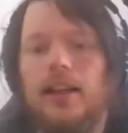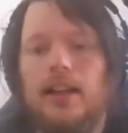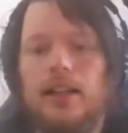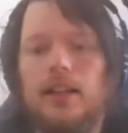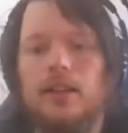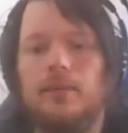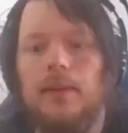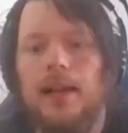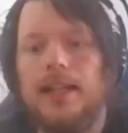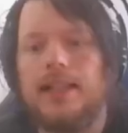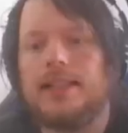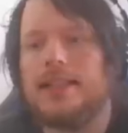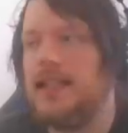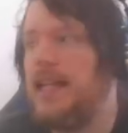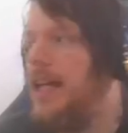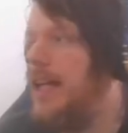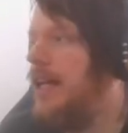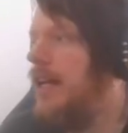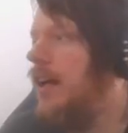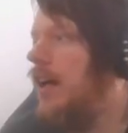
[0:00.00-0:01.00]
You might
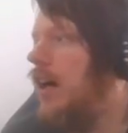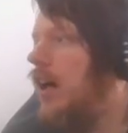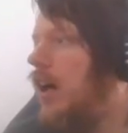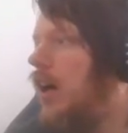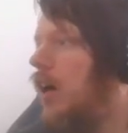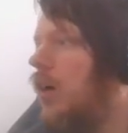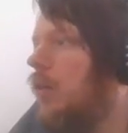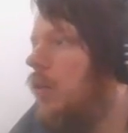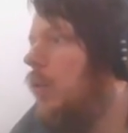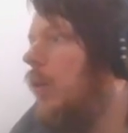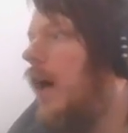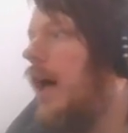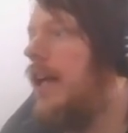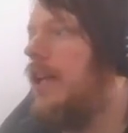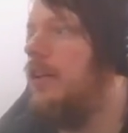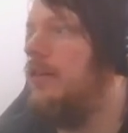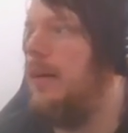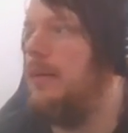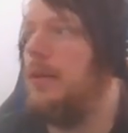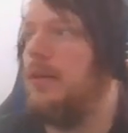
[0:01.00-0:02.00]
say, oh, why are
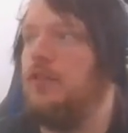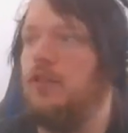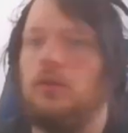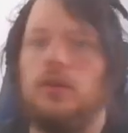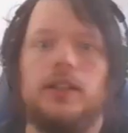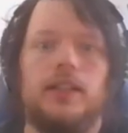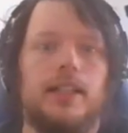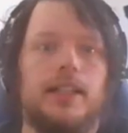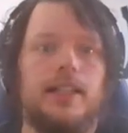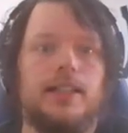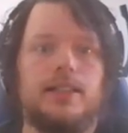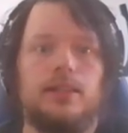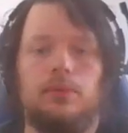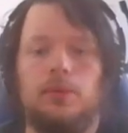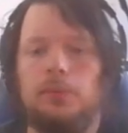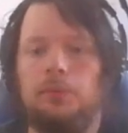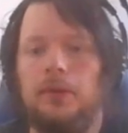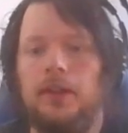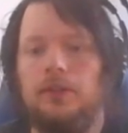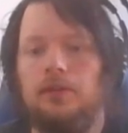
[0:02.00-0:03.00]
you aiming for Winda? Here's a
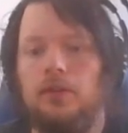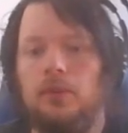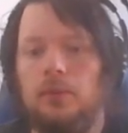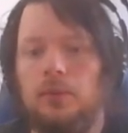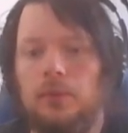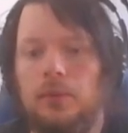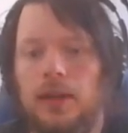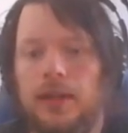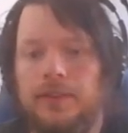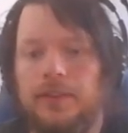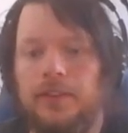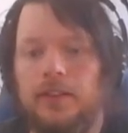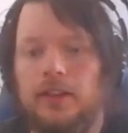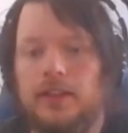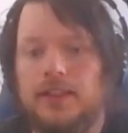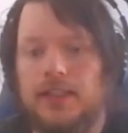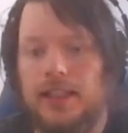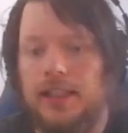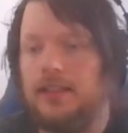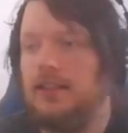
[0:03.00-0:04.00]
replay of when we were at
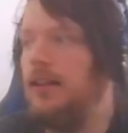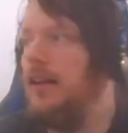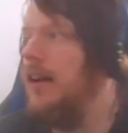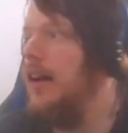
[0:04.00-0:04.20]
13.